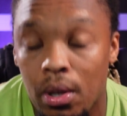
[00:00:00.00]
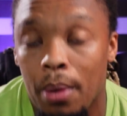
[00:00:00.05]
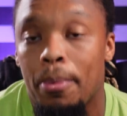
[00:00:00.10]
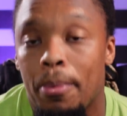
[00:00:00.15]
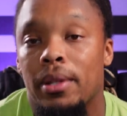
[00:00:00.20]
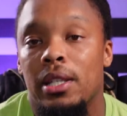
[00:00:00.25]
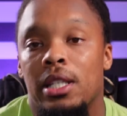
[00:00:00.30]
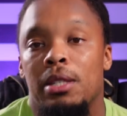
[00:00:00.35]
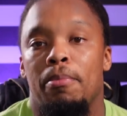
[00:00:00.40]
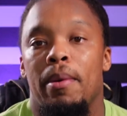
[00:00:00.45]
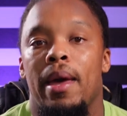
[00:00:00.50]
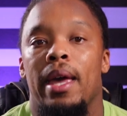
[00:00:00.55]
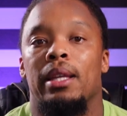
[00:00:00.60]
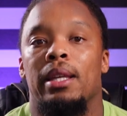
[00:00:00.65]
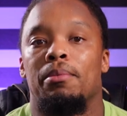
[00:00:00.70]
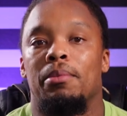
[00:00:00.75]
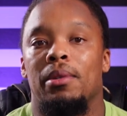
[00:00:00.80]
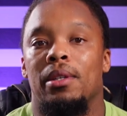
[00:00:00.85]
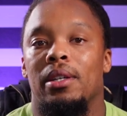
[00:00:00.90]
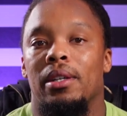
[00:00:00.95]
I picked this bag
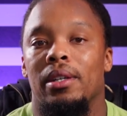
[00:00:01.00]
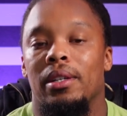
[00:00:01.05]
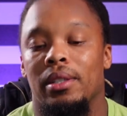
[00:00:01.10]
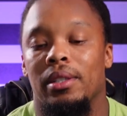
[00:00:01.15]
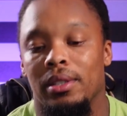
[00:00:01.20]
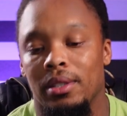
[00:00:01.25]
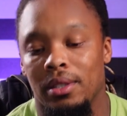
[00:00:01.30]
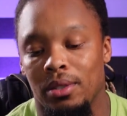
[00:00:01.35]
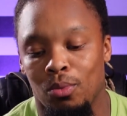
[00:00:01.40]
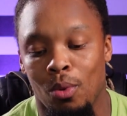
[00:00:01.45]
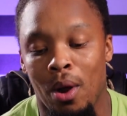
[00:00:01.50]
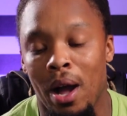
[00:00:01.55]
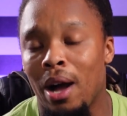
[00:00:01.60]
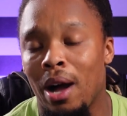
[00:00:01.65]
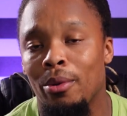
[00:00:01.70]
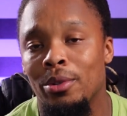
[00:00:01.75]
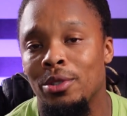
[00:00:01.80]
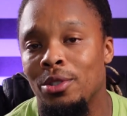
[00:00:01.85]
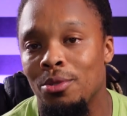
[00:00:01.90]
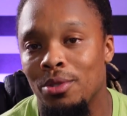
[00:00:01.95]
is because, well, I
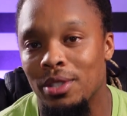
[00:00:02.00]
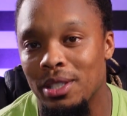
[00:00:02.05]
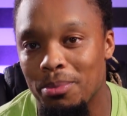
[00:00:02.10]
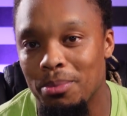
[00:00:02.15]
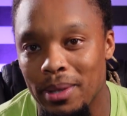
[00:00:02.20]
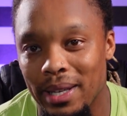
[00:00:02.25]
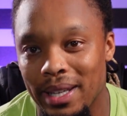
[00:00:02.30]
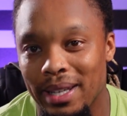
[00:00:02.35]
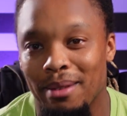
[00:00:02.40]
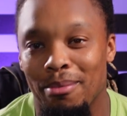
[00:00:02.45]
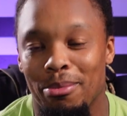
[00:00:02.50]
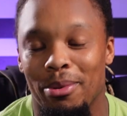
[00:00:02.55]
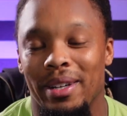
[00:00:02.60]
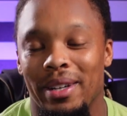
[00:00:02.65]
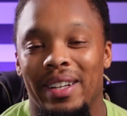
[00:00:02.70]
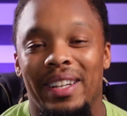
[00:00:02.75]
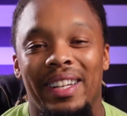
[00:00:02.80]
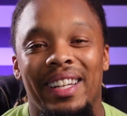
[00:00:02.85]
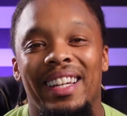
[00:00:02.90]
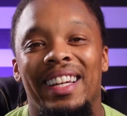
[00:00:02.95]
always use this bag,
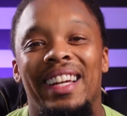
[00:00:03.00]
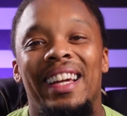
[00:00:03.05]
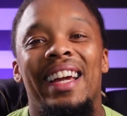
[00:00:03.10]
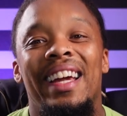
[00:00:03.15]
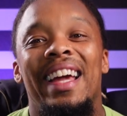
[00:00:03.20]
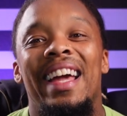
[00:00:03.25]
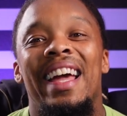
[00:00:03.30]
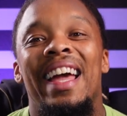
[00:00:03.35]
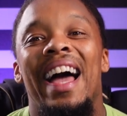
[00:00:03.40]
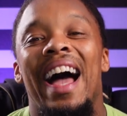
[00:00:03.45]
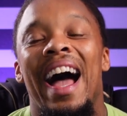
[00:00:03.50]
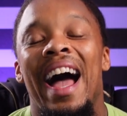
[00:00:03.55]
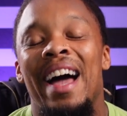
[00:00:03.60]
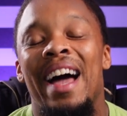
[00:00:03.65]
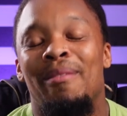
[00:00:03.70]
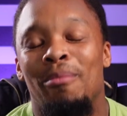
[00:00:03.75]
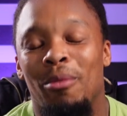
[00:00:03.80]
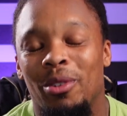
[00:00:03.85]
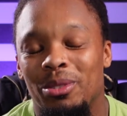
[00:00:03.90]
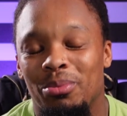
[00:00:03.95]
but I
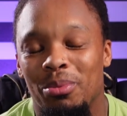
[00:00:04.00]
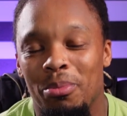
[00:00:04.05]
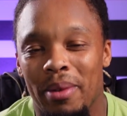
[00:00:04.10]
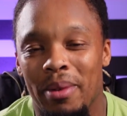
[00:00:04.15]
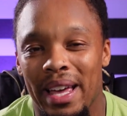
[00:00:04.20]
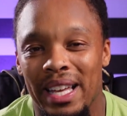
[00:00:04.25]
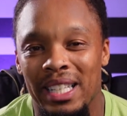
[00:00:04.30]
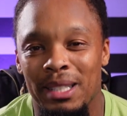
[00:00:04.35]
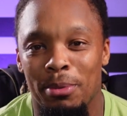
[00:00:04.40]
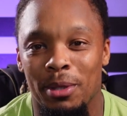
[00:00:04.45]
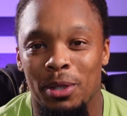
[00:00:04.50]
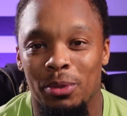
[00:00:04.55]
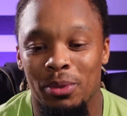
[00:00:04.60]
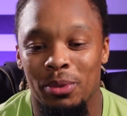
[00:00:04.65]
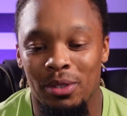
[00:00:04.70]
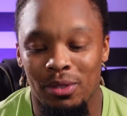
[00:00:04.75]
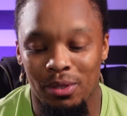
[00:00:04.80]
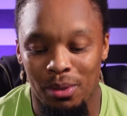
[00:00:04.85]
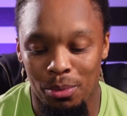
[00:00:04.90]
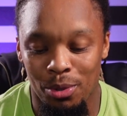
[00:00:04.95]
have multiple bags. But the
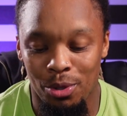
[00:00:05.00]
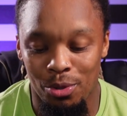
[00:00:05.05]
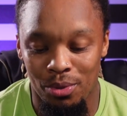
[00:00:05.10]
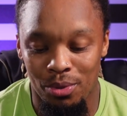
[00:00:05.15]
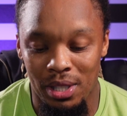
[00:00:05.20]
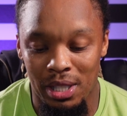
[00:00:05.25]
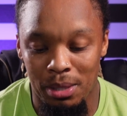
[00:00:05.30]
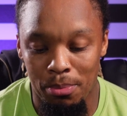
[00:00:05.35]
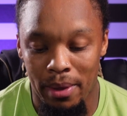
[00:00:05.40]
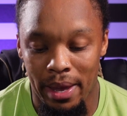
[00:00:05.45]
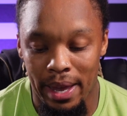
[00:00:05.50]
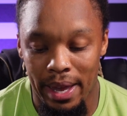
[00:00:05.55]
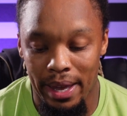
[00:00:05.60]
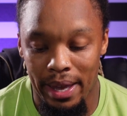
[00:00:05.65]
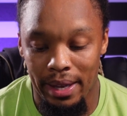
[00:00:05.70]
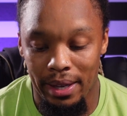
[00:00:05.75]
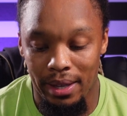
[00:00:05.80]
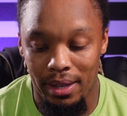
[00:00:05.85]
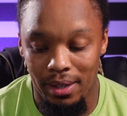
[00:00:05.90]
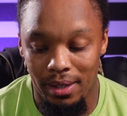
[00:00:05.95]
reason I'm going to use this
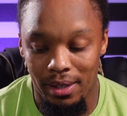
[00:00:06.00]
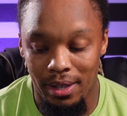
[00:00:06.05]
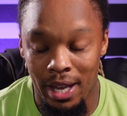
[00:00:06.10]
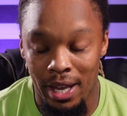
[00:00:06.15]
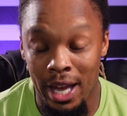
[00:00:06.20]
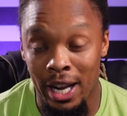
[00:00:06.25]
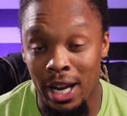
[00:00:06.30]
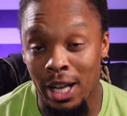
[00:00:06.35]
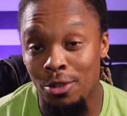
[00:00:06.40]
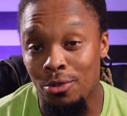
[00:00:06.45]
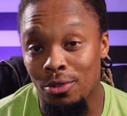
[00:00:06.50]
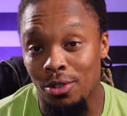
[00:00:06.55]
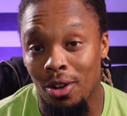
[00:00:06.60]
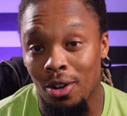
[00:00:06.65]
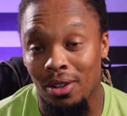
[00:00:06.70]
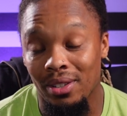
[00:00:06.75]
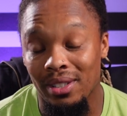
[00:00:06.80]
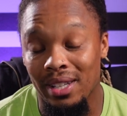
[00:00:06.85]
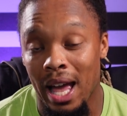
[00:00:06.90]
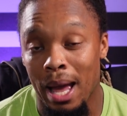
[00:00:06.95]
bag, and I use it
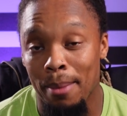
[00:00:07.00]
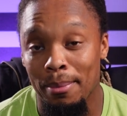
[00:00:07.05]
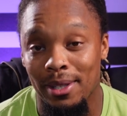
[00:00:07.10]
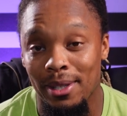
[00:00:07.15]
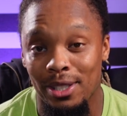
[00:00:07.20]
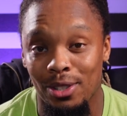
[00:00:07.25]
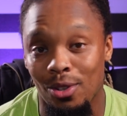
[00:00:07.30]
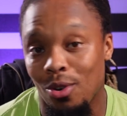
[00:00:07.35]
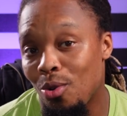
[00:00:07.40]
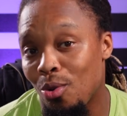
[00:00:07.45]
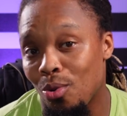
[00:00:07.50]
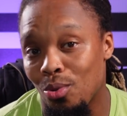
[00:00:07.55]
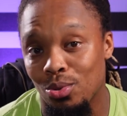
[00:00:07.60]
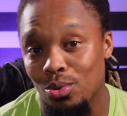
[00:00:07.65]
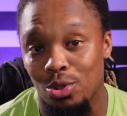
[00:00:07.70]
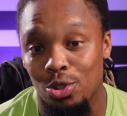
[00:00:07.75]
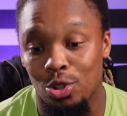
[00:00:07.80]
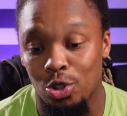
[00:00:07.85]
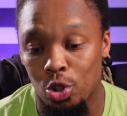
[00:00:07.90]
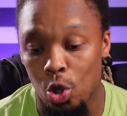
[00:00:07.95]
all the time, because it
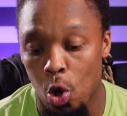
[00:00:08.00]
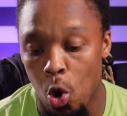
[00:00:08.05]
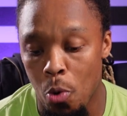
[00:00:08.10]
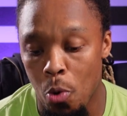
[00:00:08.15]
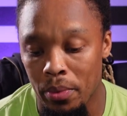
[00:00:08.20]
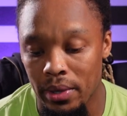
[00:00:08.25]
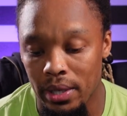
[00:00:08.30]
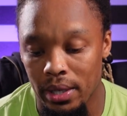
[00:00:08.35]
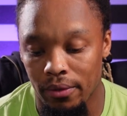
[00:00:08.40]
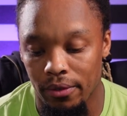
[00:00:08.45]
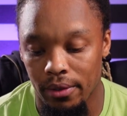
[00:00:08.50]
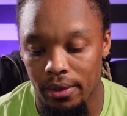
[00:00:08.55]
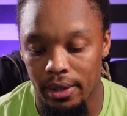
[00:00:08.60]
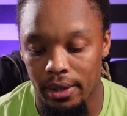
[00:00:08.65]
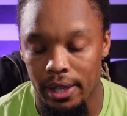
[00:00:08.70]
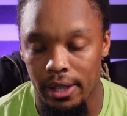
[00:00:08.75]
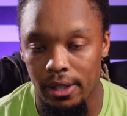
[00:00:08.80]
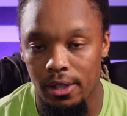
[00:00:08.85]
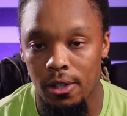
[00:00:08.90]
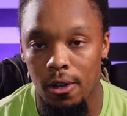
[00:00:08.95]
holds so many different things.